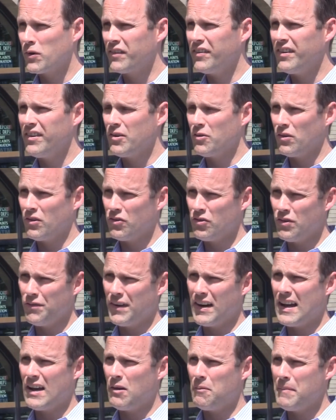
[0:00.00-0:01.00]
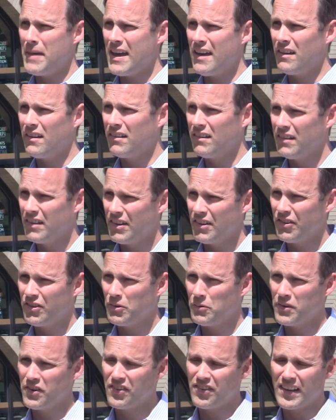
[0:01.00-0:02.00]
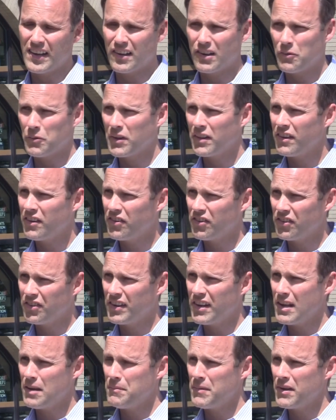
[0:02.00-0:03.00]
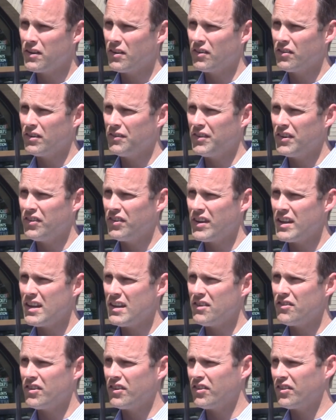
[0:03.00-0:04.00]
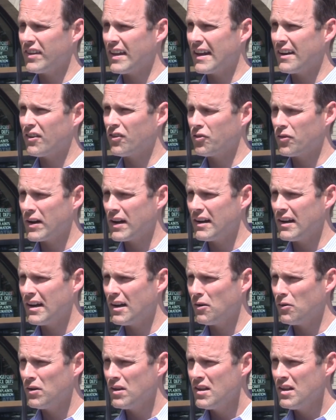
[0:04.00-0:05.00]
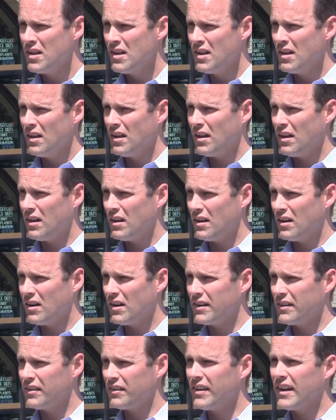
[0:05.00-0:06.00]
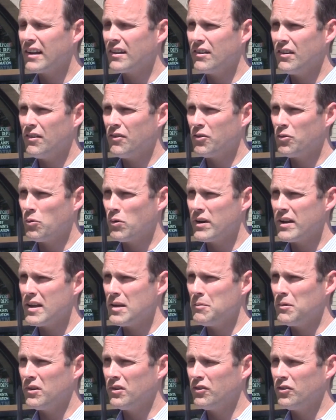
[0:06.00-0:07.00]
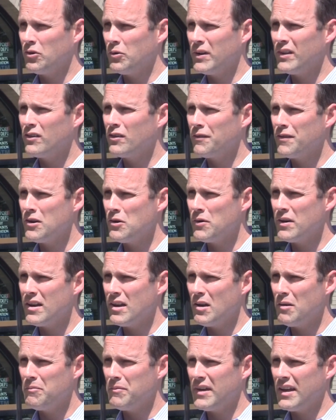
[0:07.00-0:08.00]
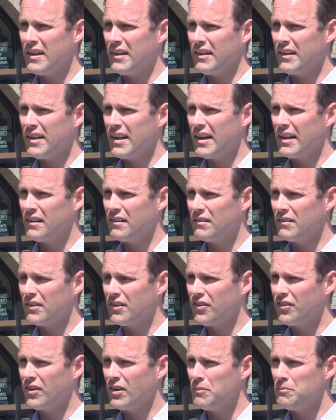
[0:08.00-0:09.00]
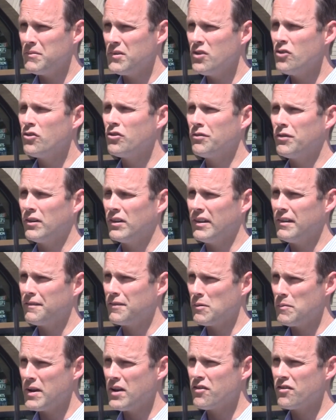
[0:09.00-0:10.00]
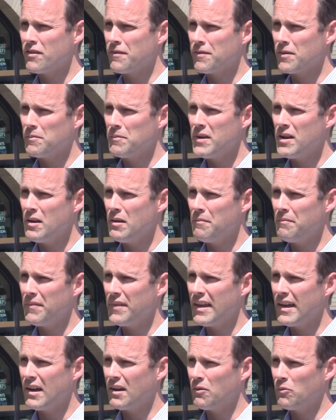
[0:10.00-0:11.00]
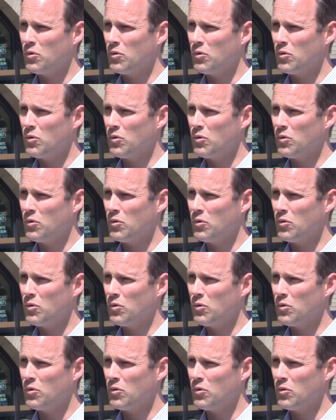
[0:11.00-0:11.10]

14-year-old juvenile male, so we're just not going to release his name because of his age and status right now. Uh, our detectives were able to interview him and get some useful information from him that